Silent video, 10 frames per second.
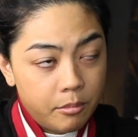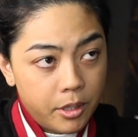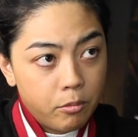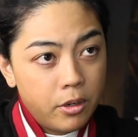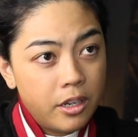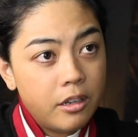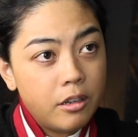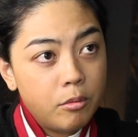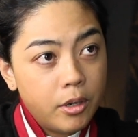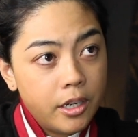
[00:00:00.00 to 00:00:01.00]
I'm like,
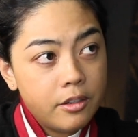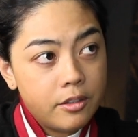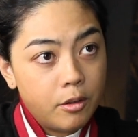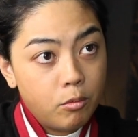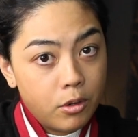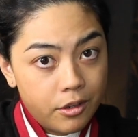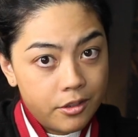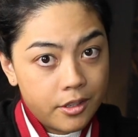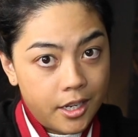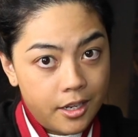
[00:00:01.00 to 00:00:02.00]
well, what is the
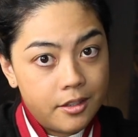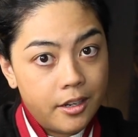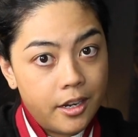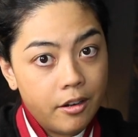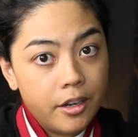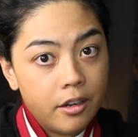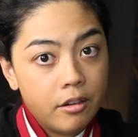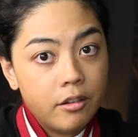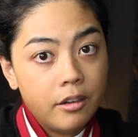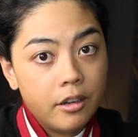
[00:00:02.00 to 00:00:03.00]
worst case
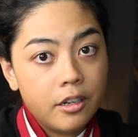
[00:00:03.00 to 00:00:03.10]
scenario?